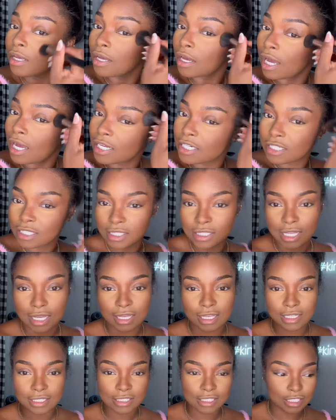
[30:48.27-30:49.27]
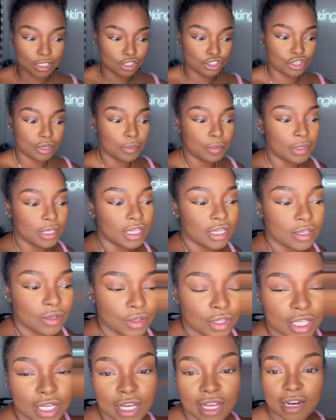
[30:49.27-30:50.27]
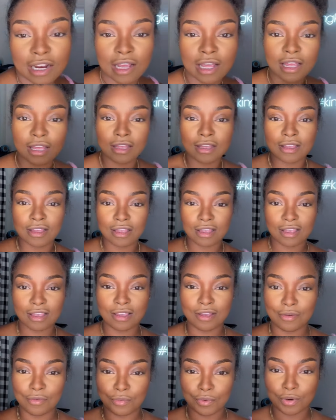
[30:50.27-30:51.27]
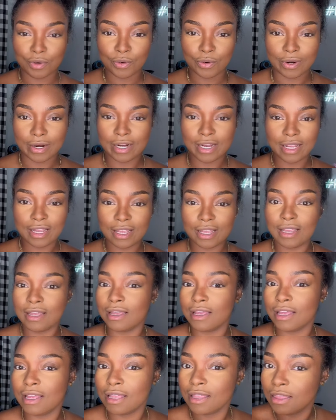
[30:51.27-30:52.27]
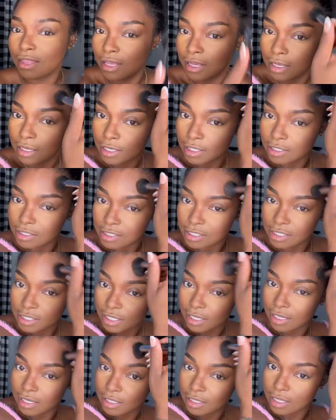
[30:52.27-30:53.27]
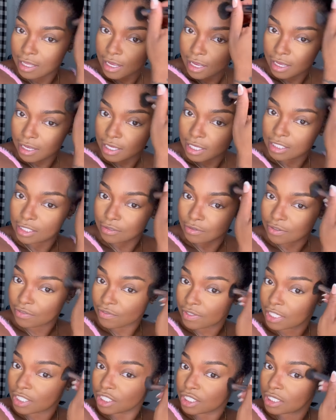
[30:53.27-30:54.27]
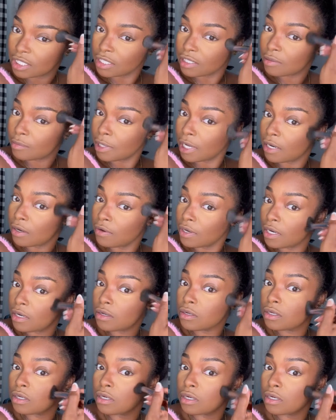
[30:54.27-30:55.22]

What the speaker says: I just like, it's trippy looking at recording it and then seeing like his reflection in the background.